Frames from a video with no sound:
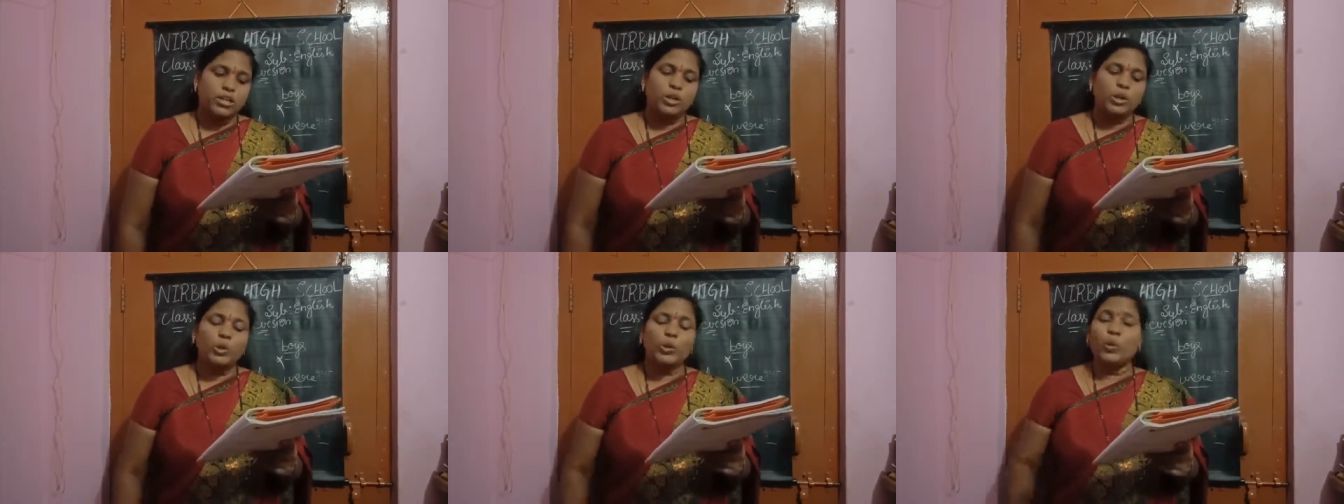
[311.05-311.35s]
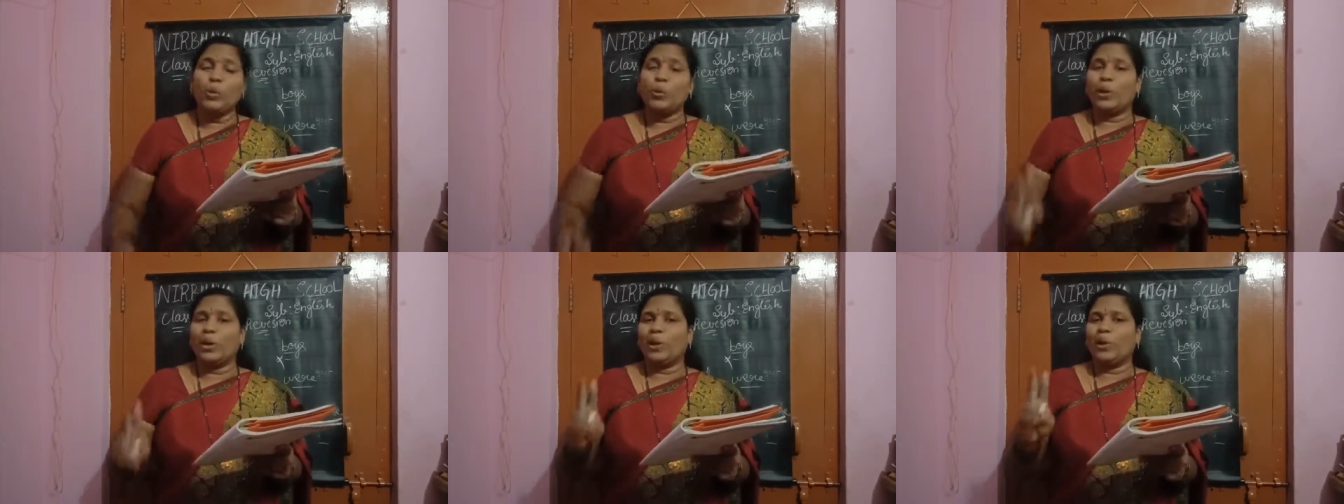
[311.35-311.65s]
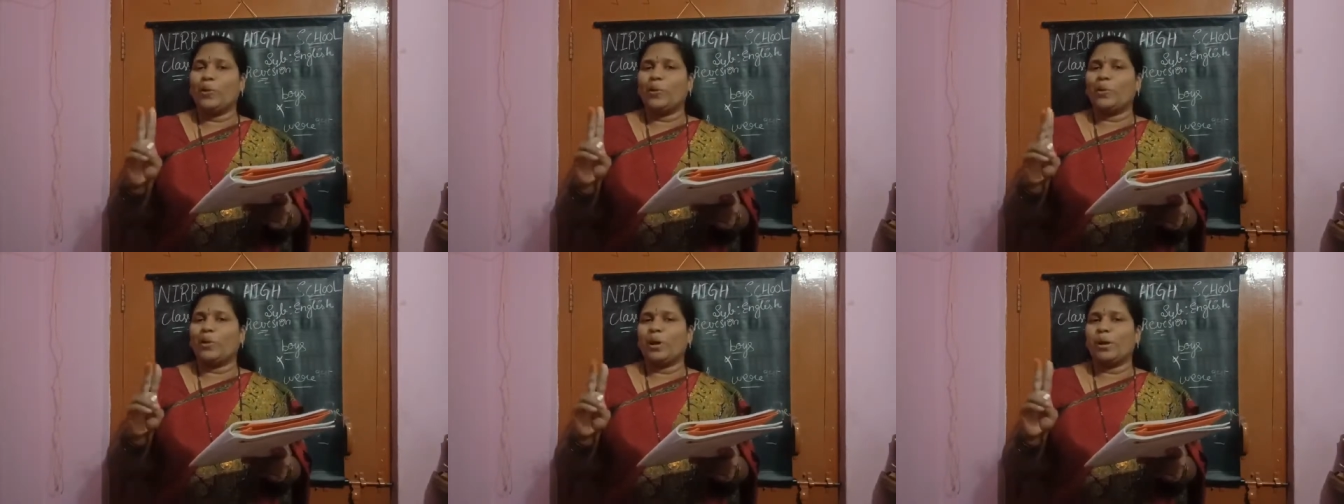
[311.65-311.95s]
2
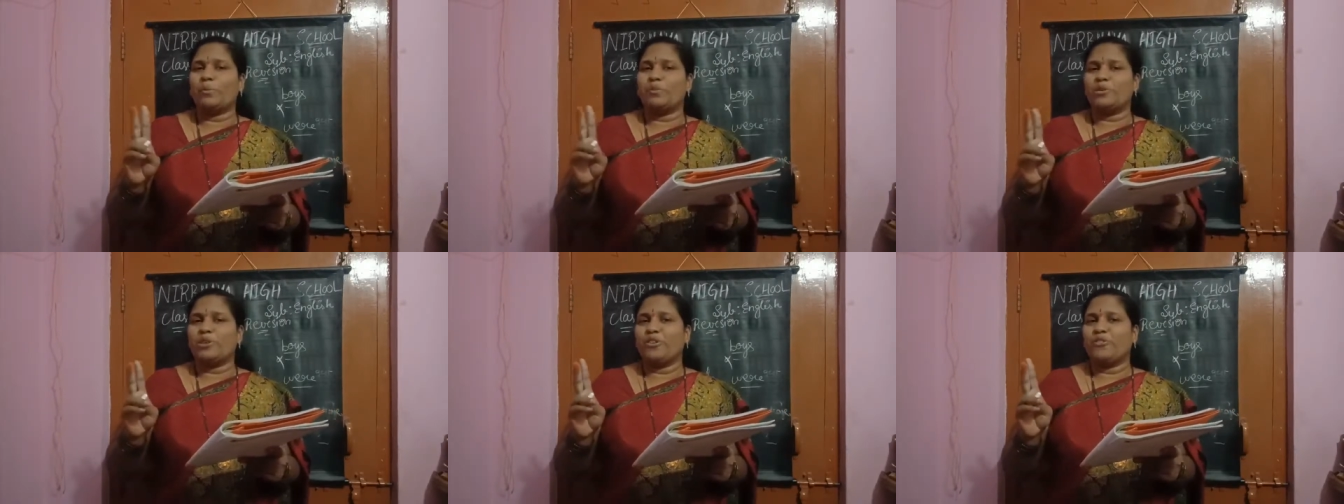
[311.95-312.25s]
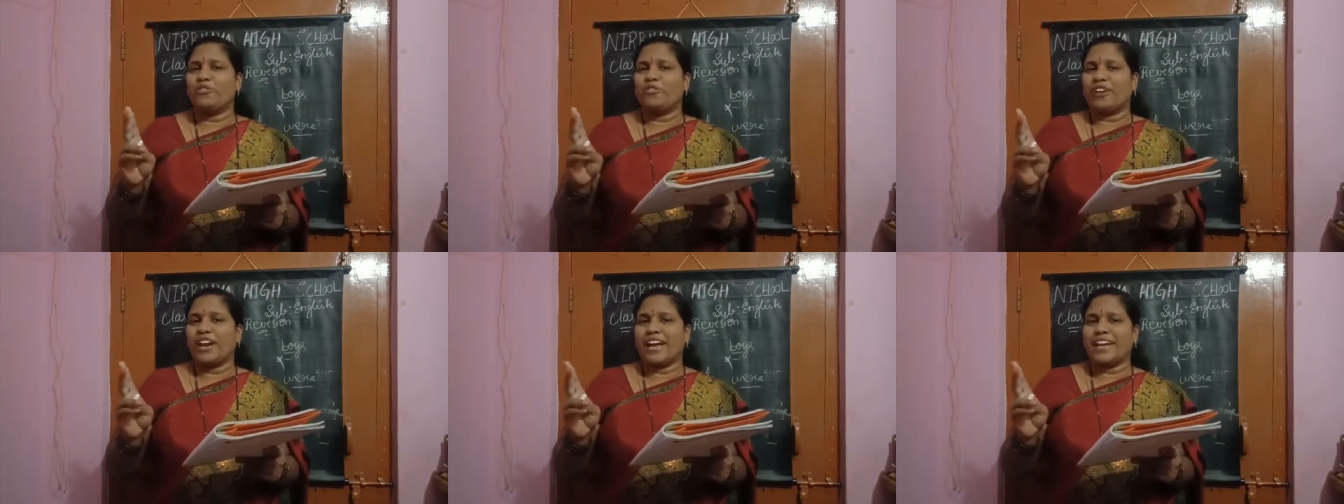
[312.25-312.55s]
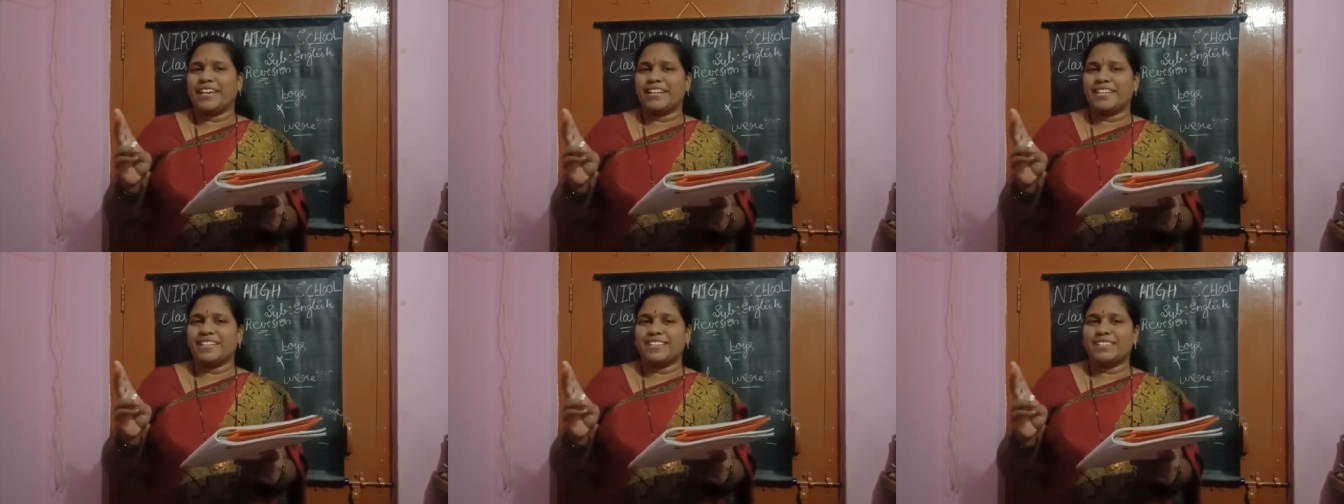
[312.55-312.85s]
kilograms of
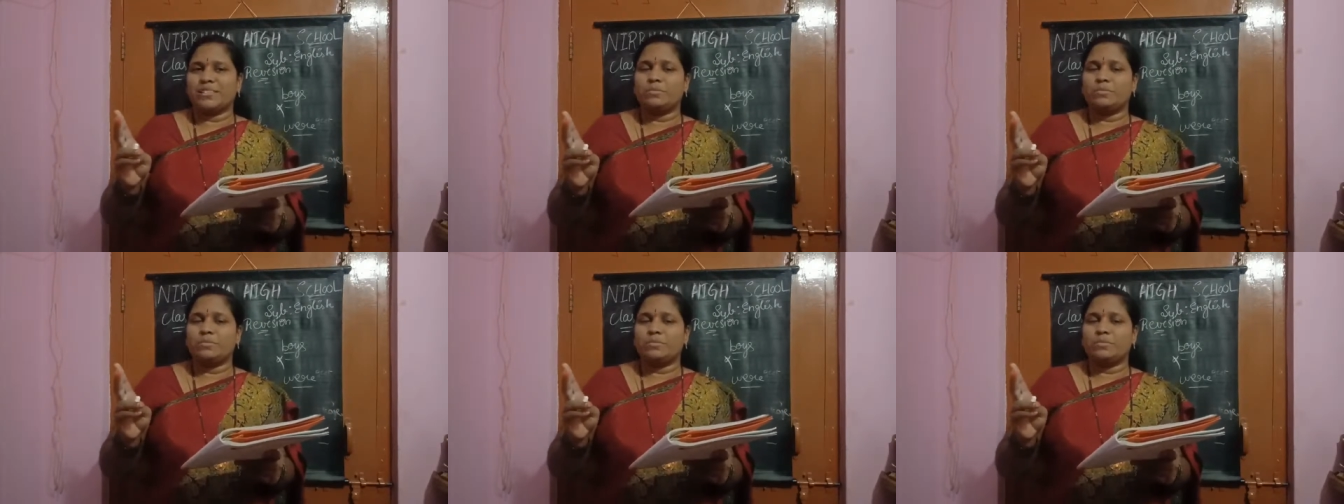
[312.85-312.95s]
rice.